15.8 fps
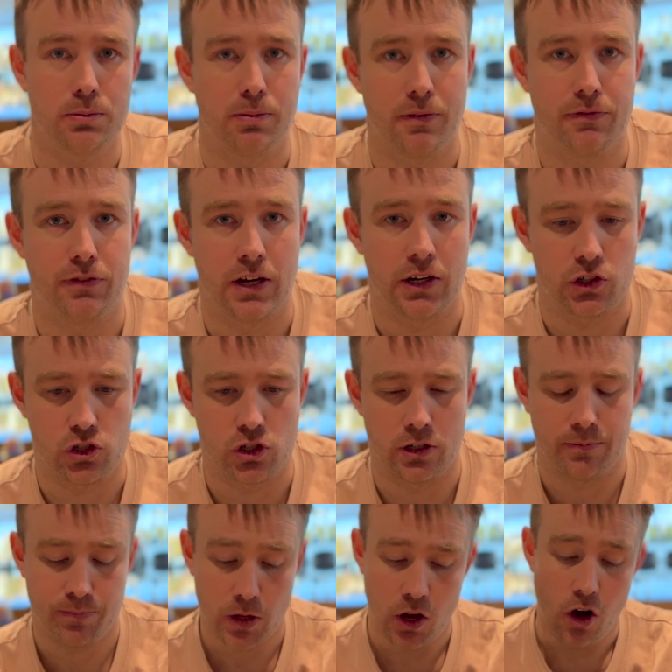to
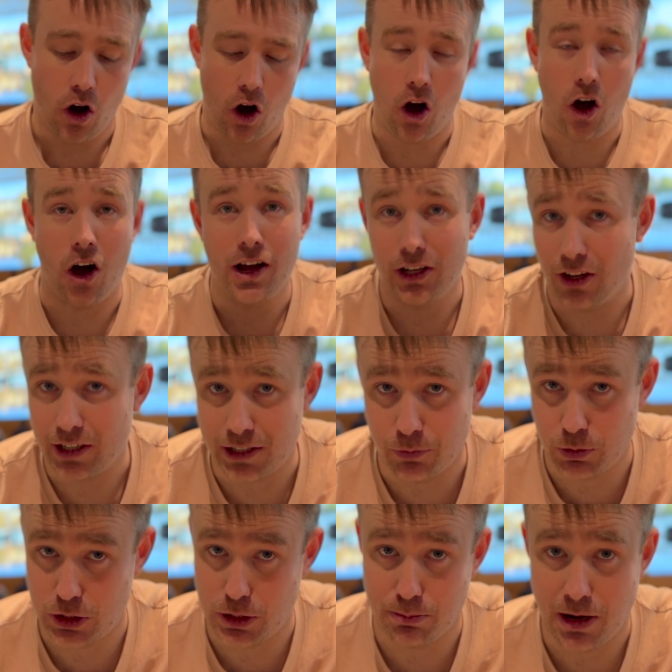perfection. I like it
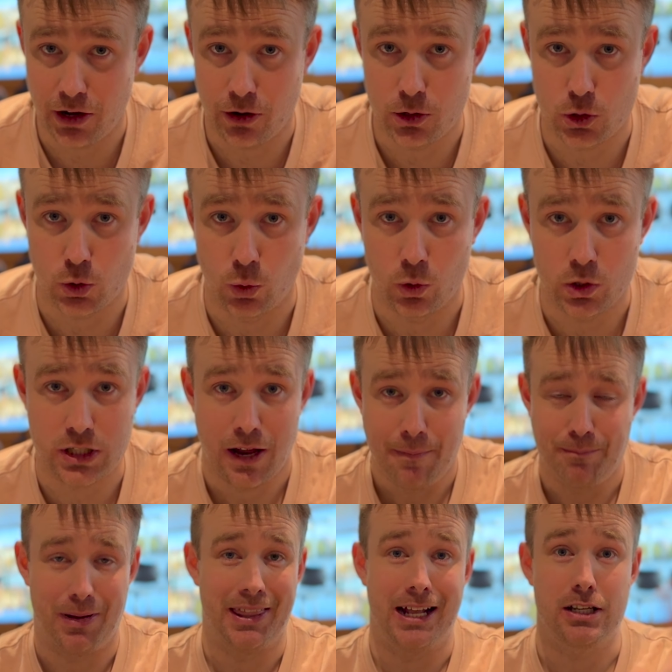with tomato sauce,
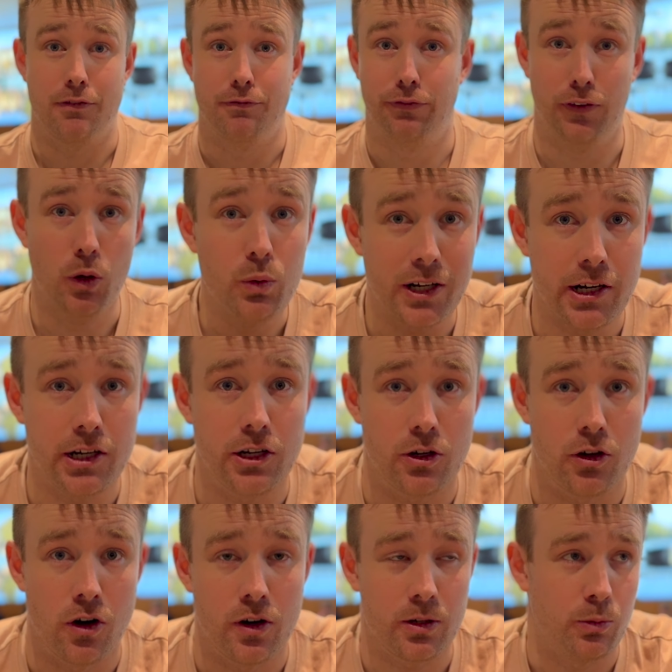but that's vloeken in de
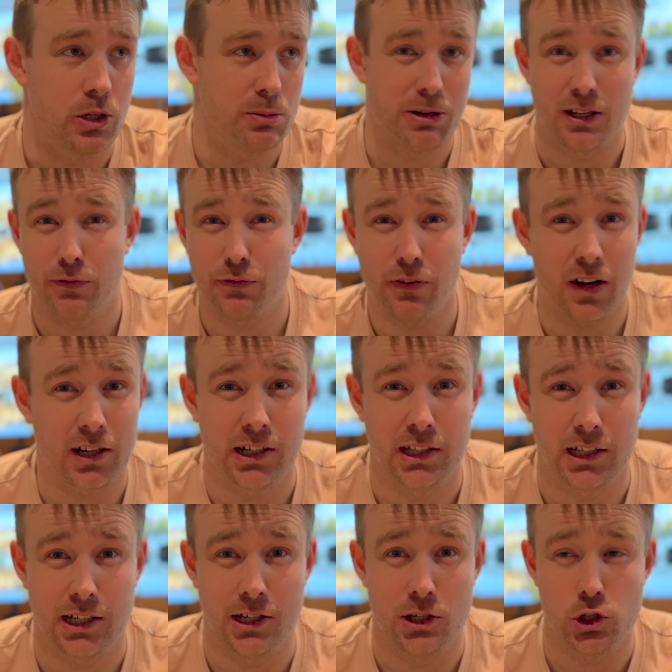krook, which means fucking in
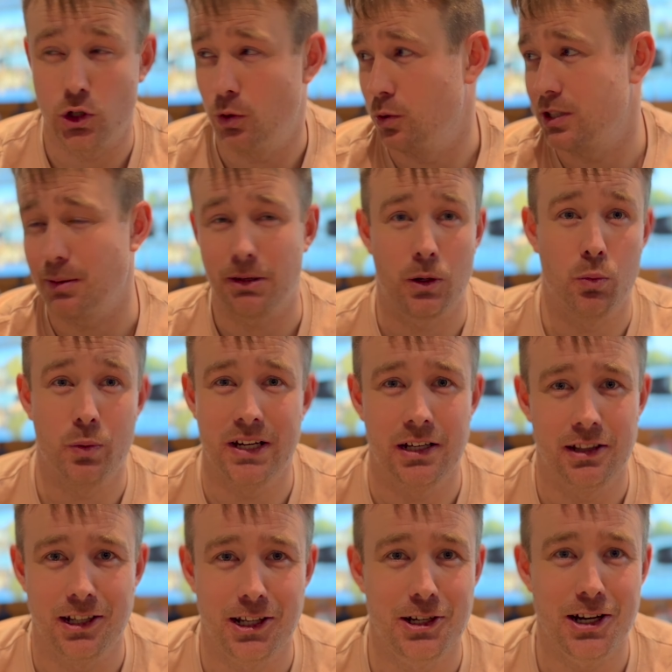the kitchen or something
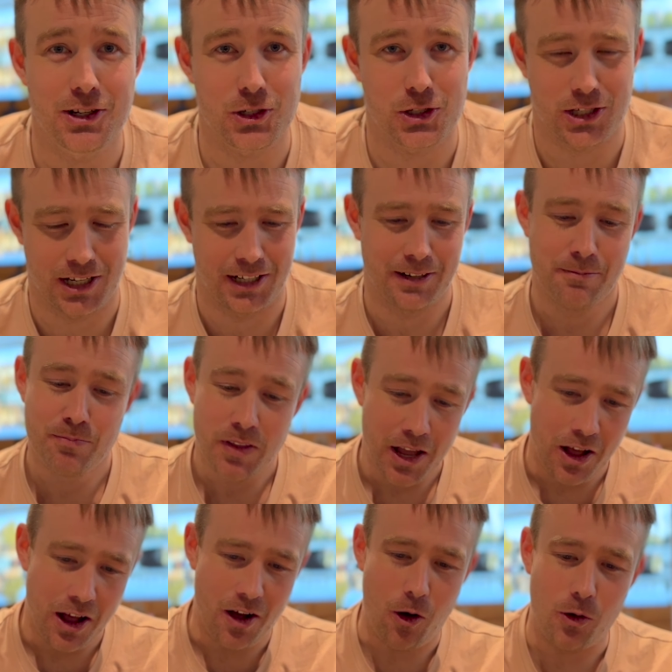weird that the Dutch say,
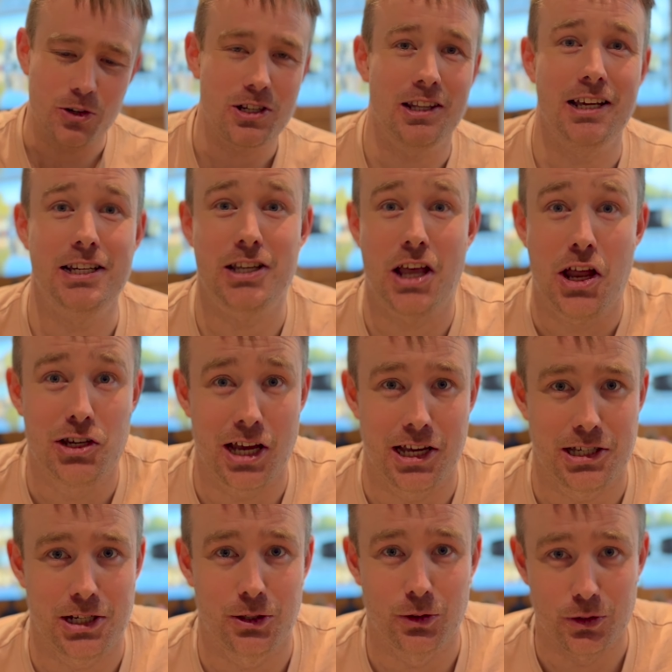onto these
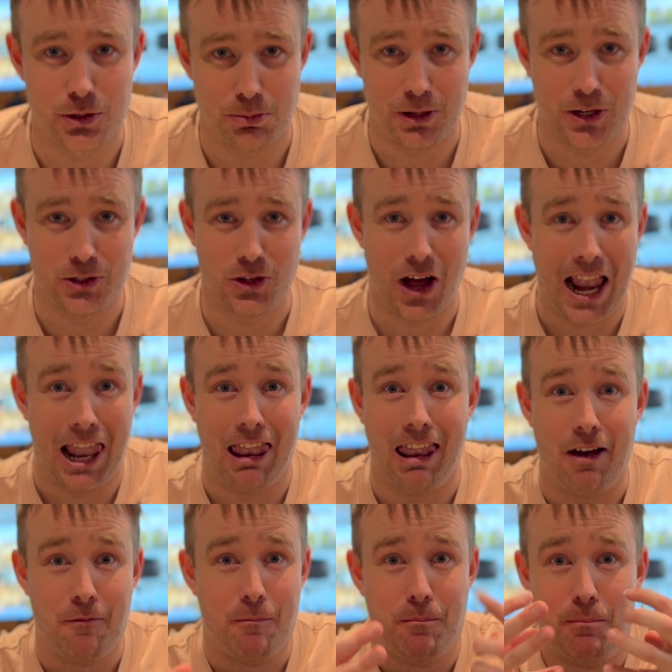testicles because I
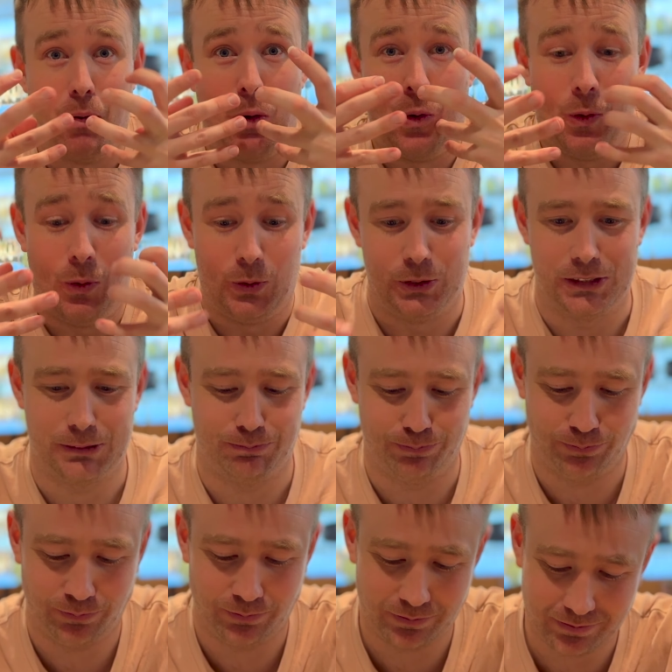love balls.
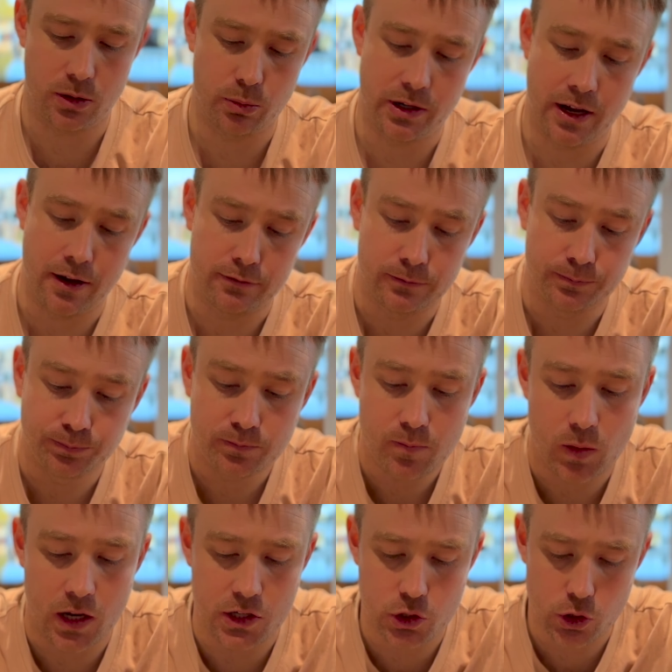It looks like we have
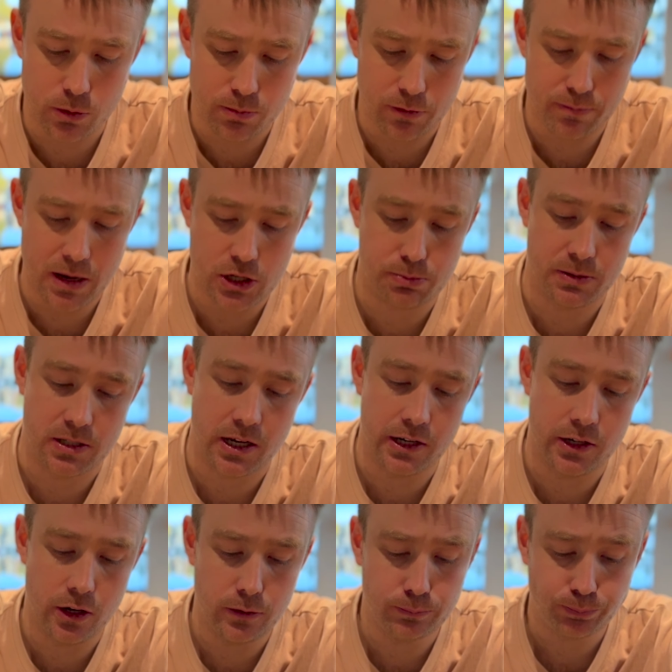a scoop of mashed
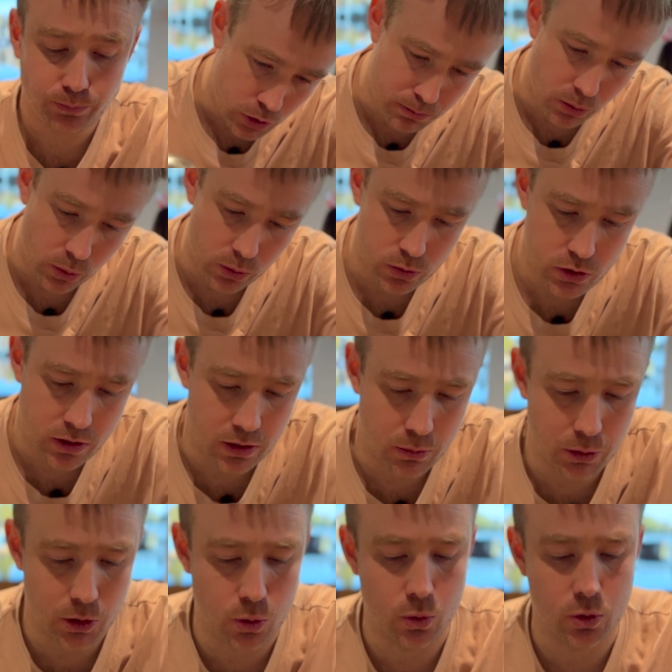potato, 2 balls that
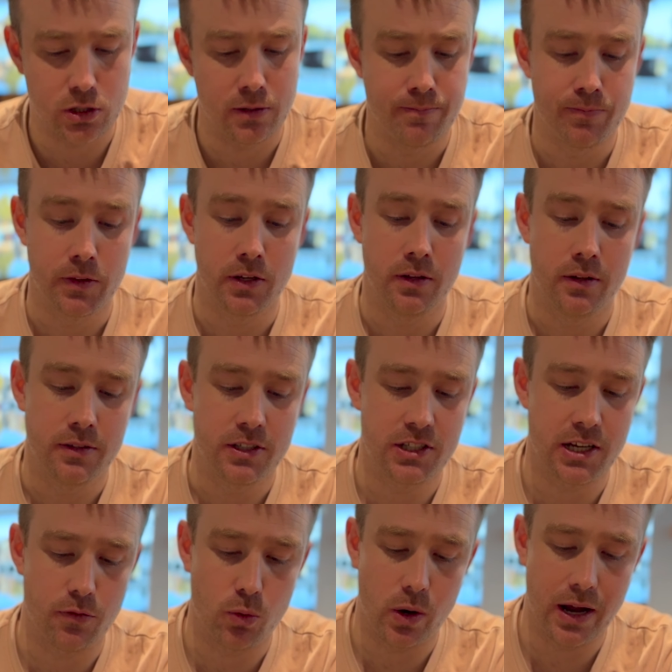were cooked
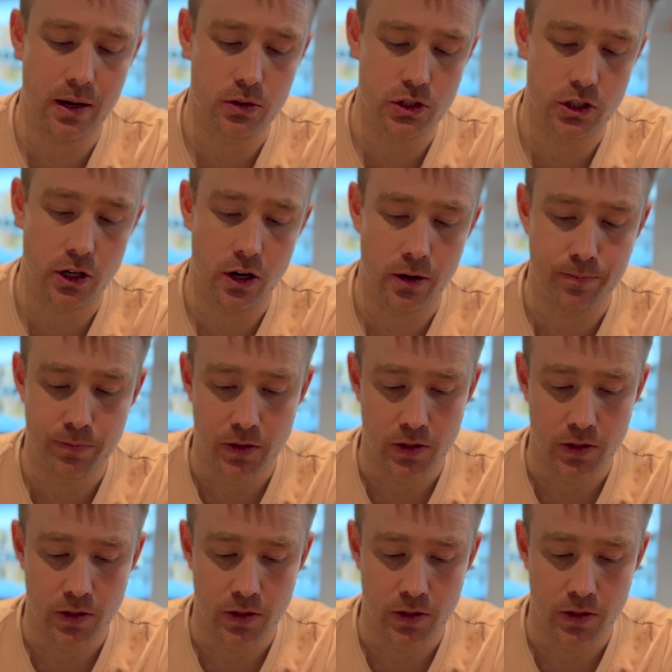several hours ago,